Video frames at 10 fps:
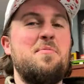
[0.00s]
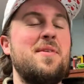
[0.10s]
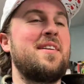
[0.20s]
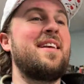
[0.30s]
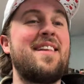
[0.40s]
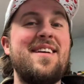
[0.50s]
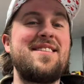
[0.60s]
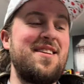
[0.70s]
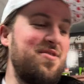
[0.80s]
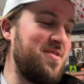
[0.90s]
but
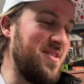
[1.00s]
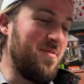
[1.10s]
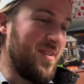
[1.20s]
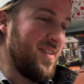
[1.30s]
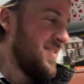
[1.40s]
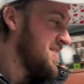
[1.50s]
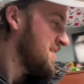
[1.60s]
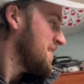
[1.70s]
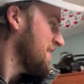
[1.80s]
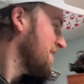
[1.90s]
that's an interesting one.
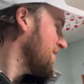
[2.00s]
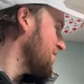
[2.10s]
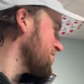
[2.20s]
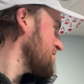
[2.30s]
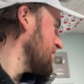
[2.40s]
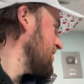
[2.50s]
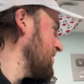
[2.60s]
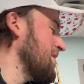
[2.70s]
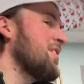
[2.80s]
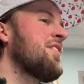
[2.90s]

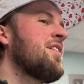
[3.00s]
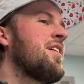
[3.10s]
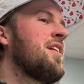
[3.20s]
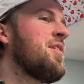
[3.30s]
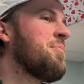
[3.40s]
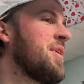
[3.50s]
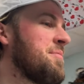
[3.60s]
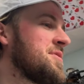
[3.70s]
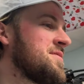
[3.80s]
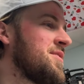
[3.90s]
Also, uh, Ben
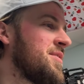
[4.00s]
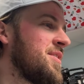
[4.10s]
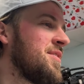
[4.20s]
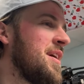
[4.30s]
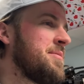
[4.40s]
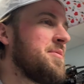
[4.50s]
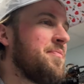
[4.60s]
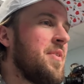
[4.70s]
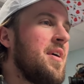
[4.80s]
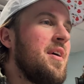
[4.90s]
must have already grabbed
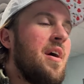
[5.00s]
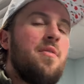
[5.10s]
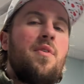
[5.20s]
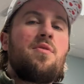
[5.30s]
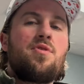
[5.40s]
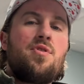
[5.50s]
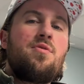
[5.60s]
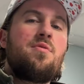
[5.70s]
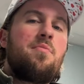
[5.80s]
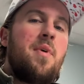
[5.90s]
him. I found
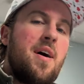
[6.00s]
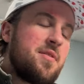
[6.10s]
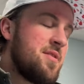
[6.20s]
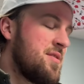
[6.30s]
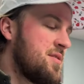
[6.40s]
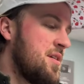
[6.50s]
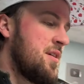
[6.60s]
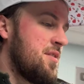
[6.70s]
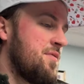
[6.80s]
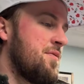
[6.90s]
two boxes
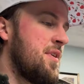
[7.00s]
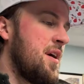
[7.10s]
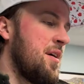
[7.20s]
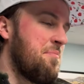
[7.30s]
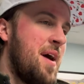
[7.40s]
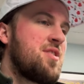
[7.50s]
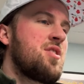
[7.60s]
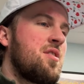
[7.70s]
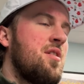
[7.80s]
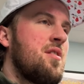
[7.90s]
of, uh,
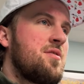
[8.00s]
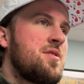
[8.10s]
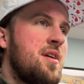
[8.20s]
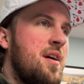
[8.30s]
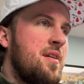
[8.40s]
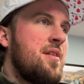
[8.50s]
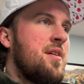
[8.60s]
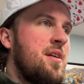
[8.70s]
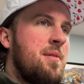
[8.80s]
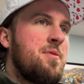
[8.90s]
magic cards on
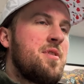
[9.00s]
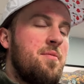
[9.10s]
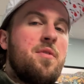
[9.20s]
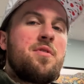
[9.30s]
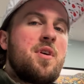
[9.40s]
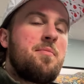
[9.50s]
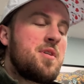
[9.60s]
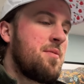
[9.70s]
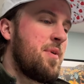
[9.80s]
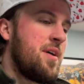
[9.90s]
an Amazon, on one of those
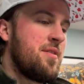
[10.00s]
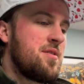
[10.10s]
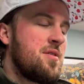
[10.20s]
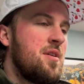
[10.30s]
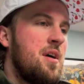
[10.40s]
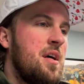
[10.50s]
Amazon pallets.